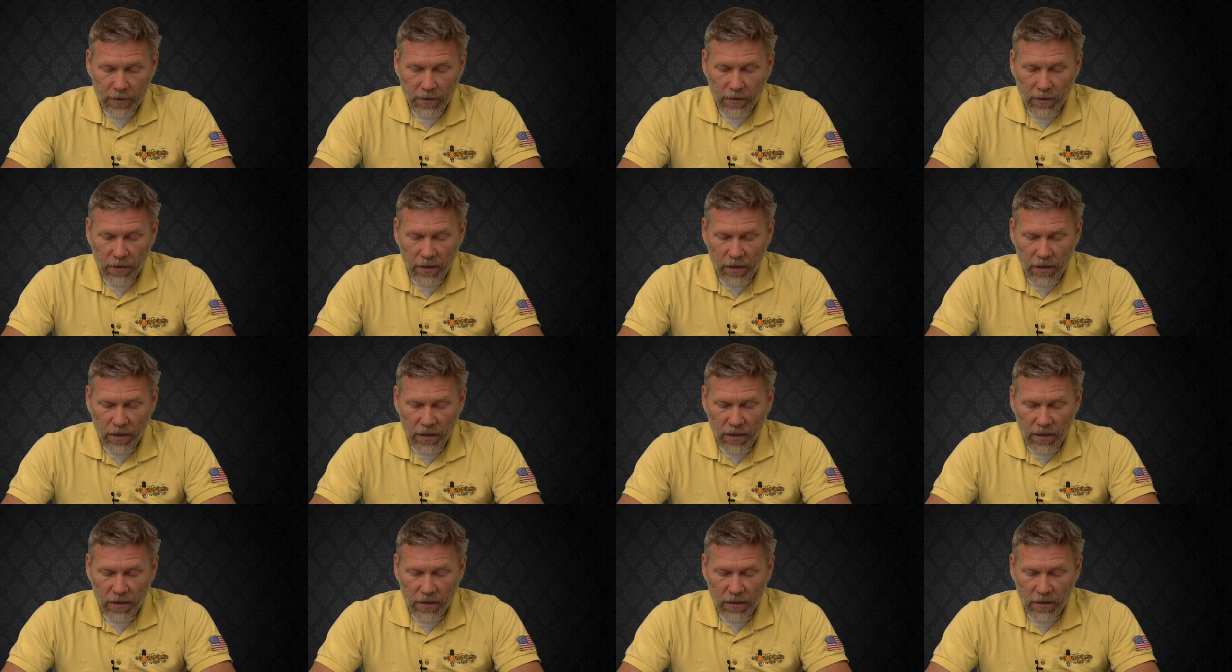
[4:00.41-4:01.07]

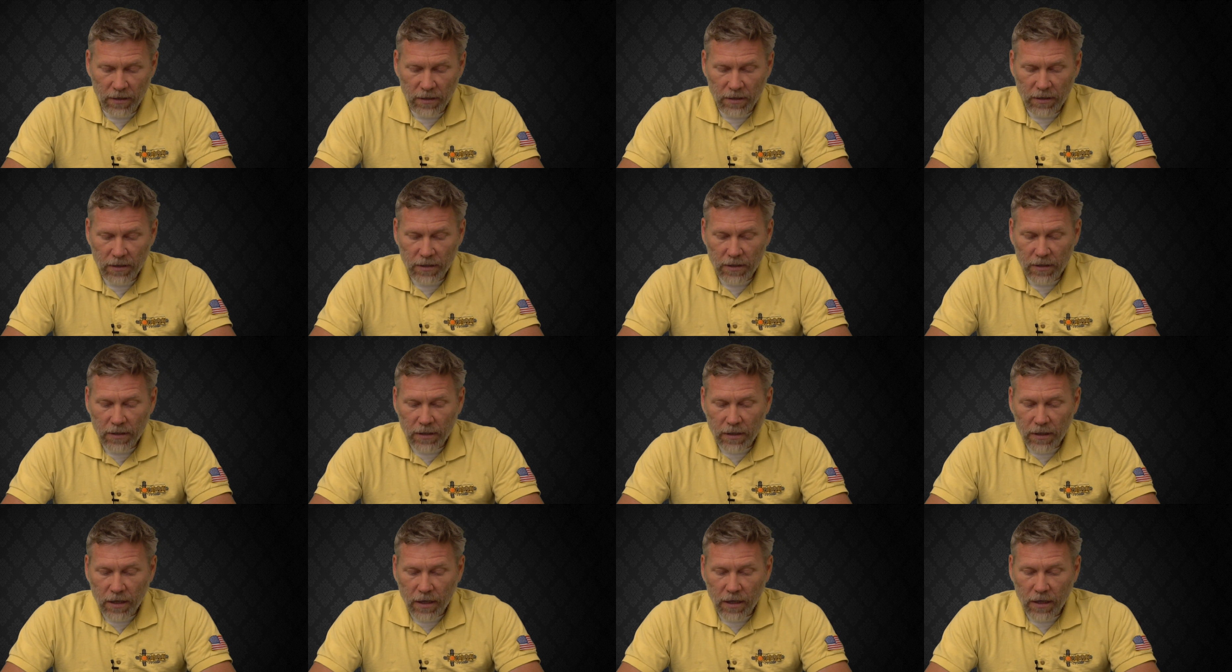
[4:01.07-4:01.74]

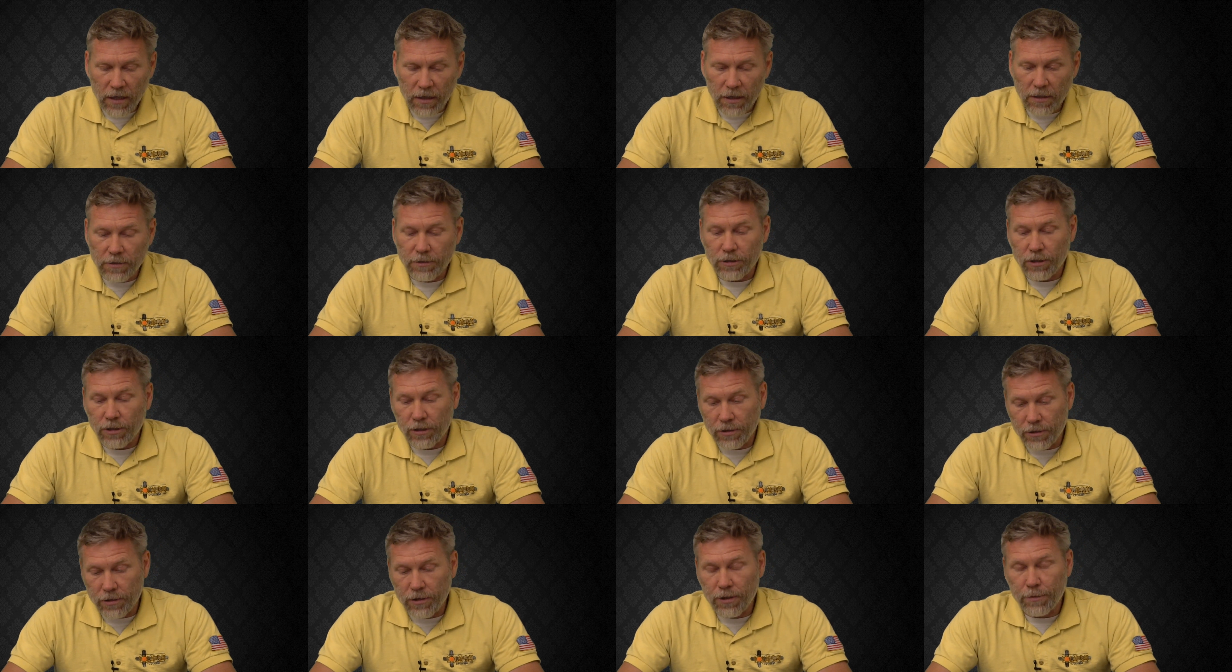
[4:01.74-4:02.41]

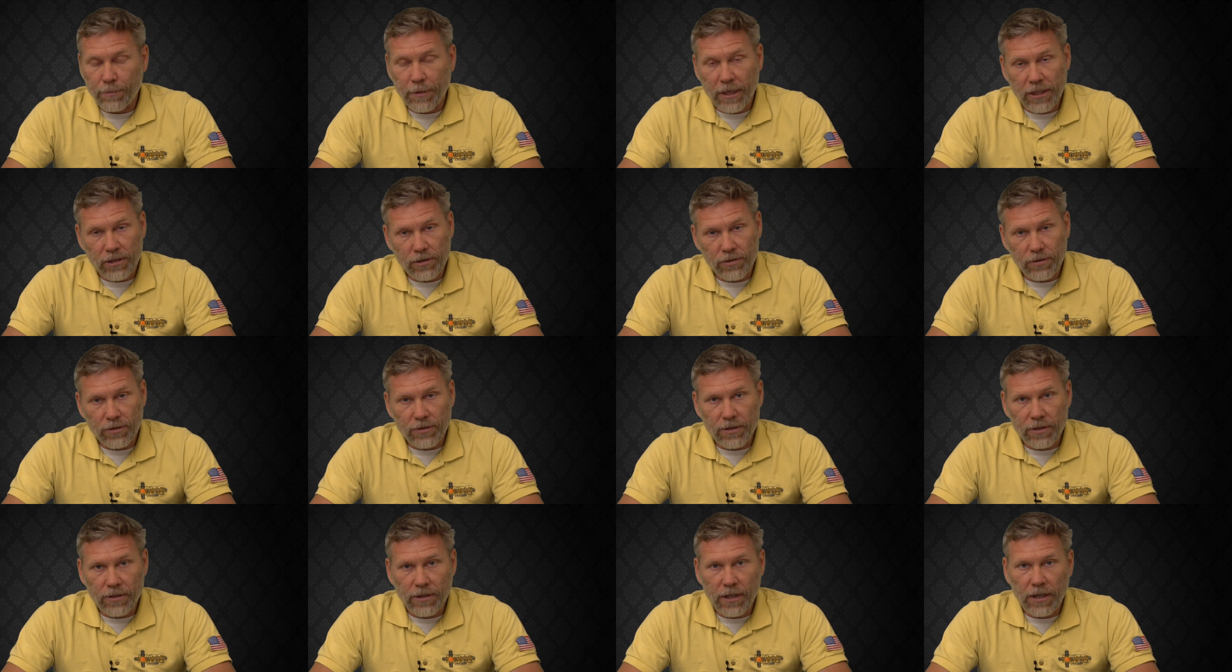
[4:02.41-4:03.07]
to make sure
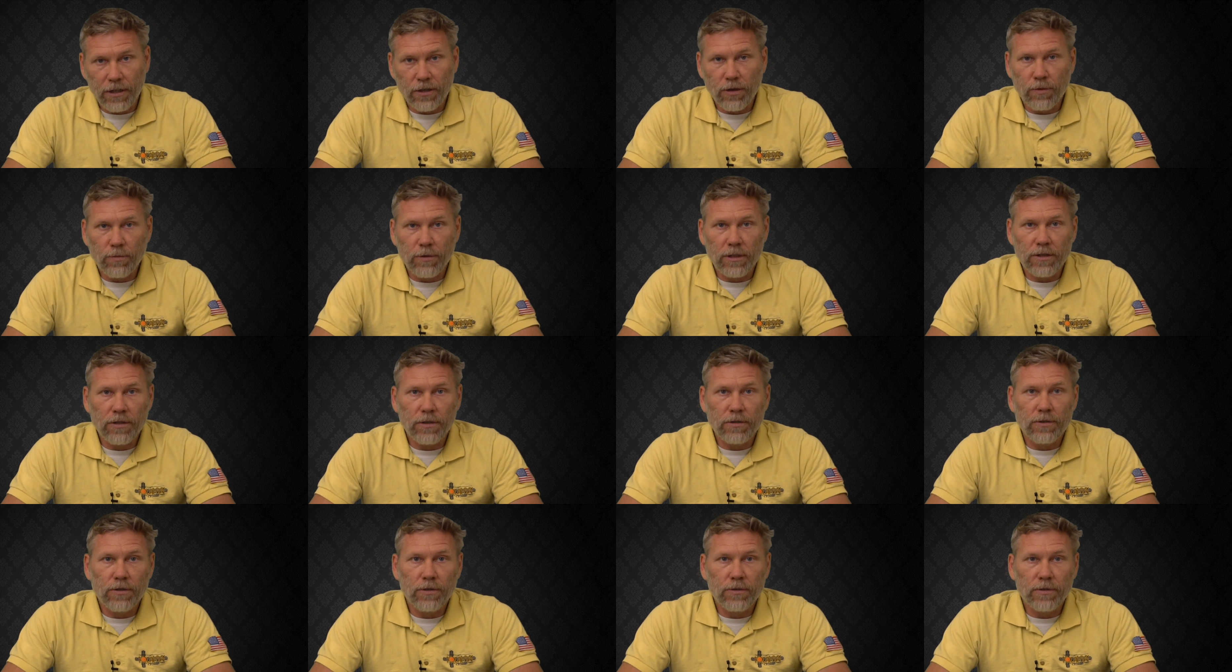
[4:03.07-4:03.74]
that they know what
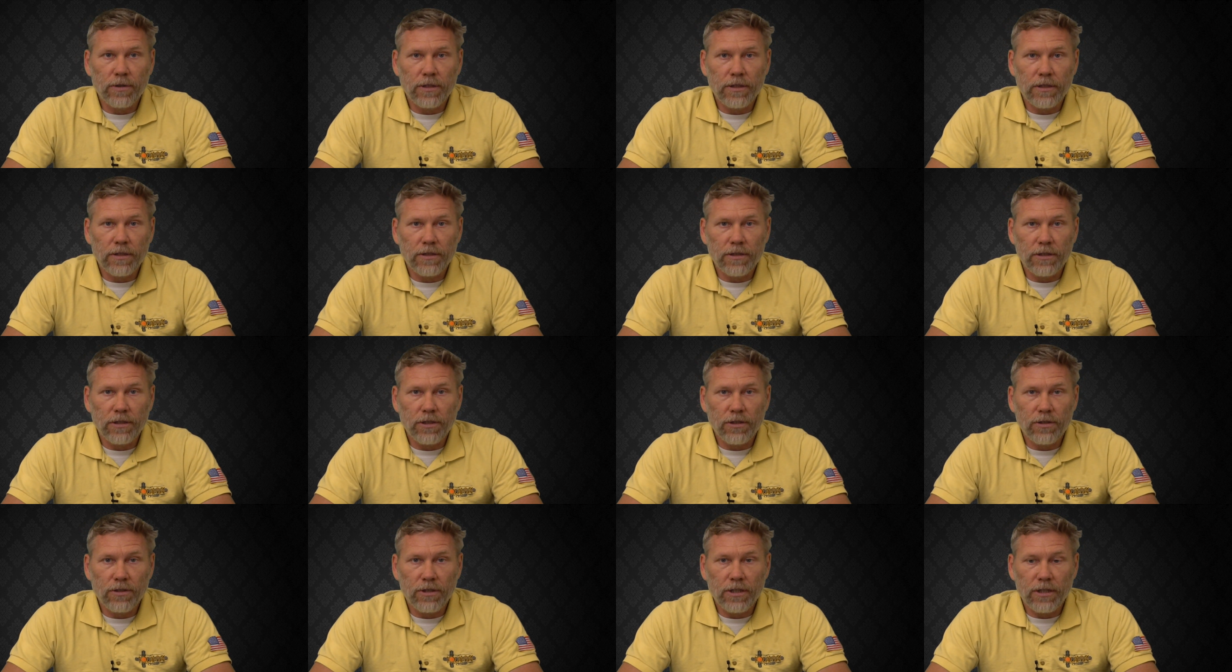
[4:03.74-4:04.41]
they're doing and
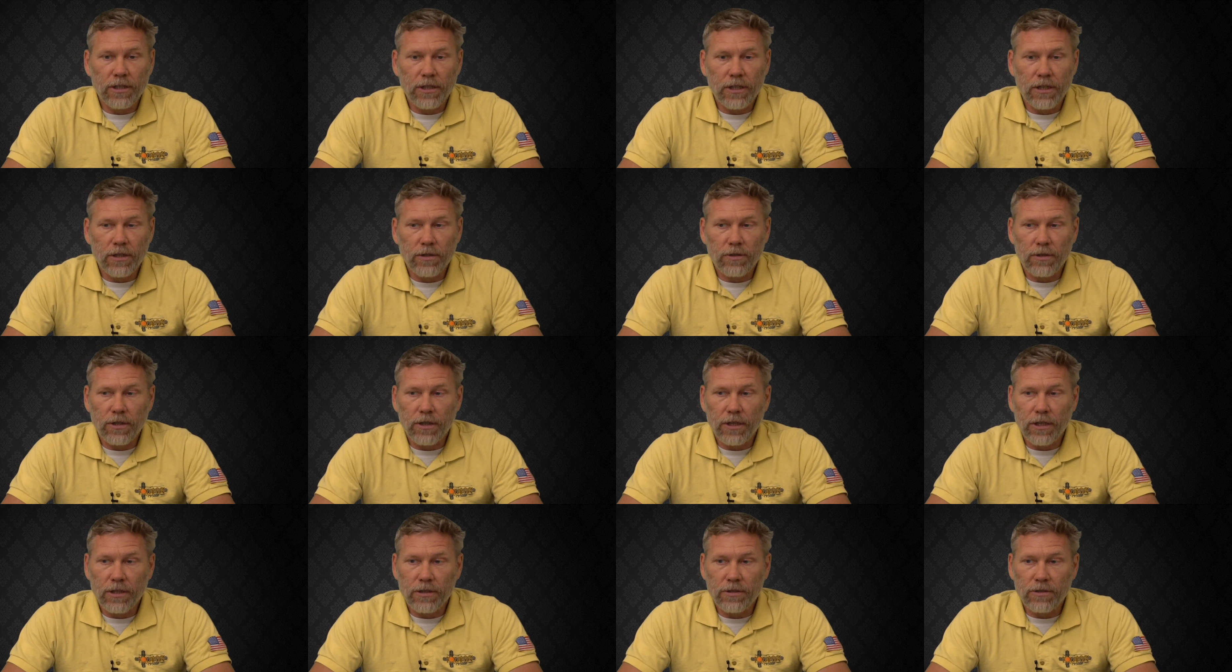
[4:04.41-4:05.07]
that you're going to get an
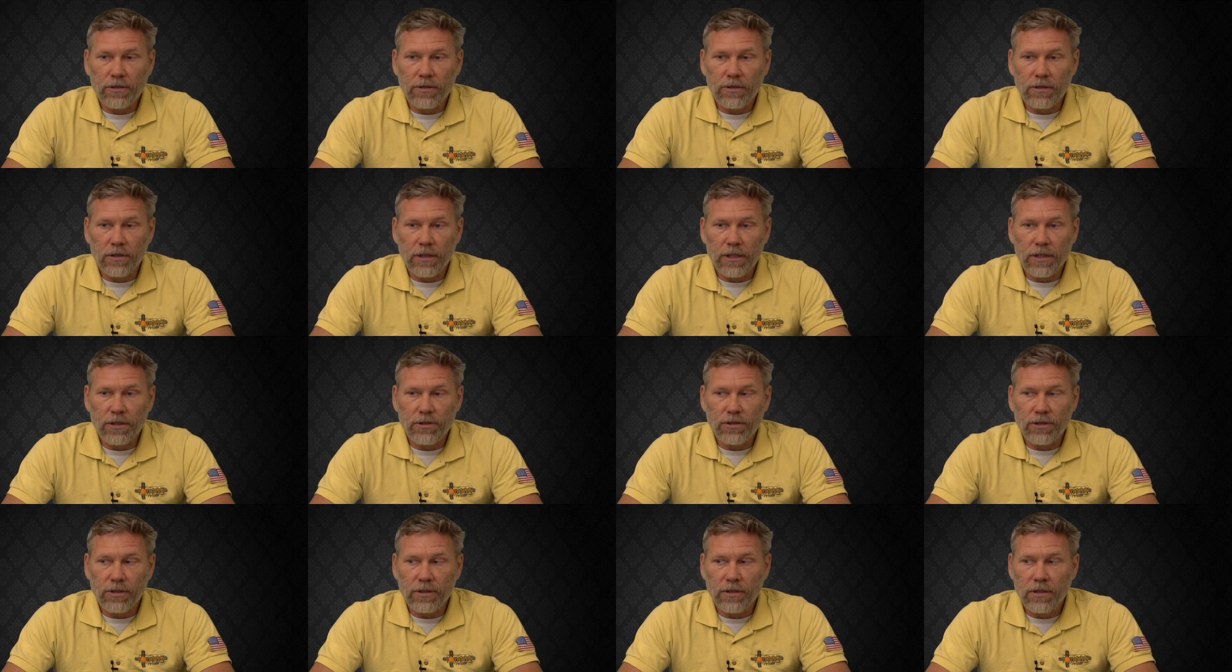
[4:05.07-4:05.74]

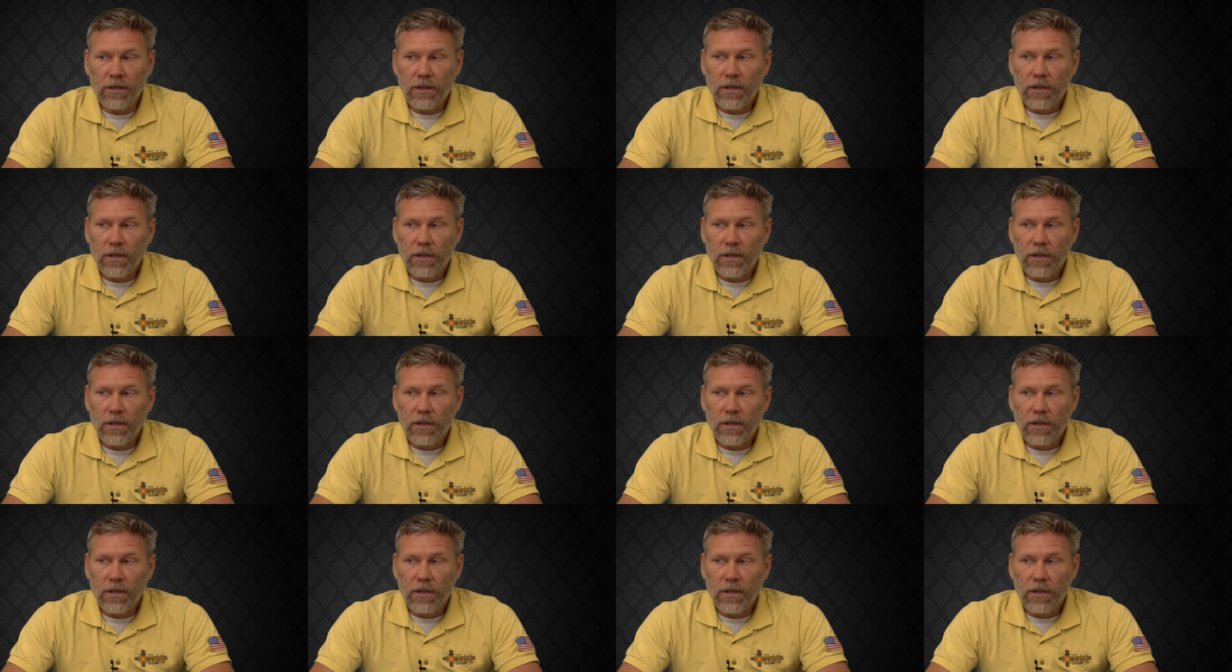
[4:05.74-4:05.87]
installation.